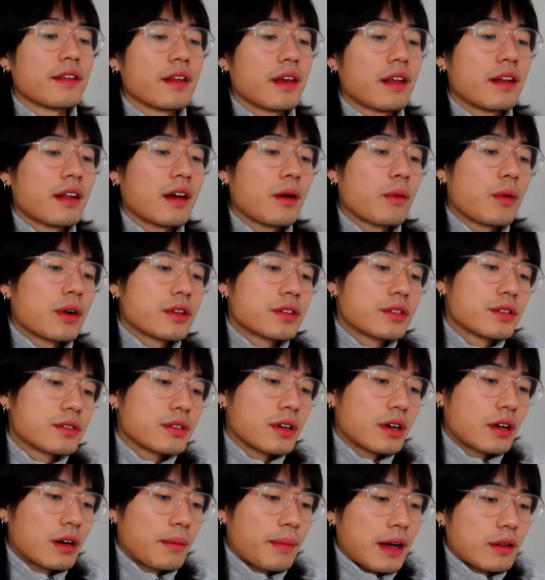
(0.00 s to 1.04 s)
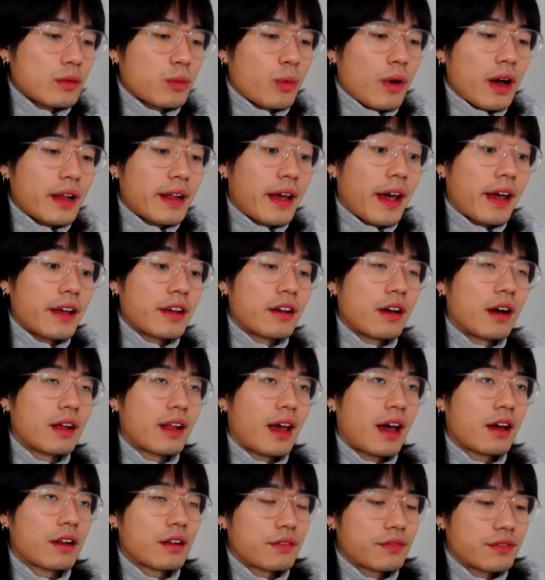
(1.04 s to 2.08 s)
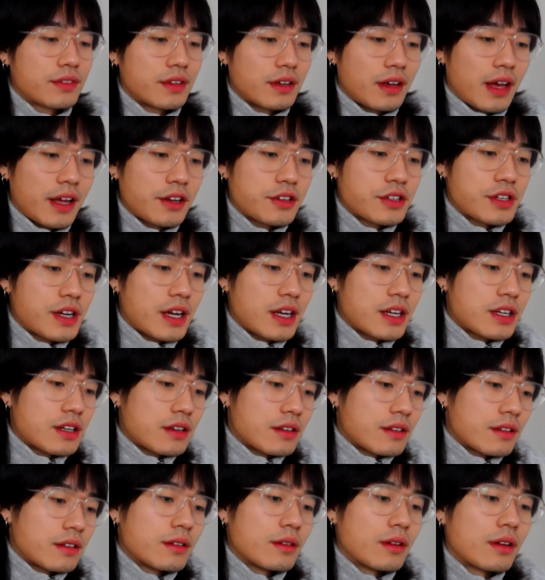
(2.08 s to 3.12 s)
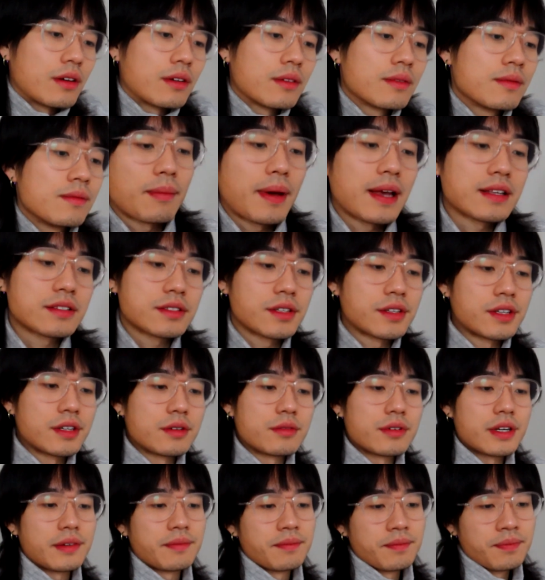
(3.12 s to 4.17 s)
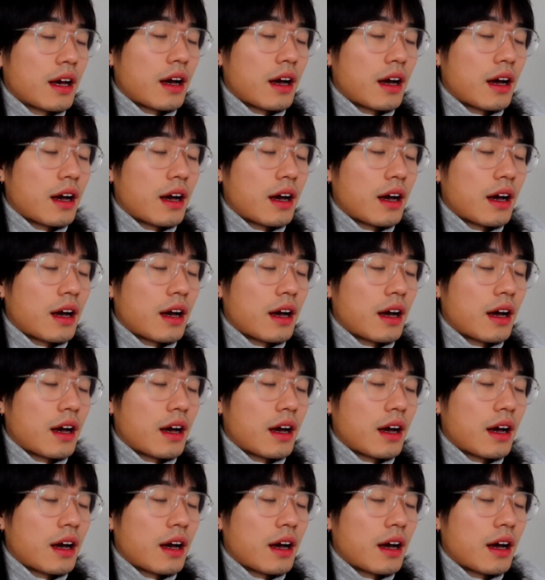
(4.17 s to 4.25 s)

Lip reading: And then I want to talk about what I got out of the education, you know, the master degree.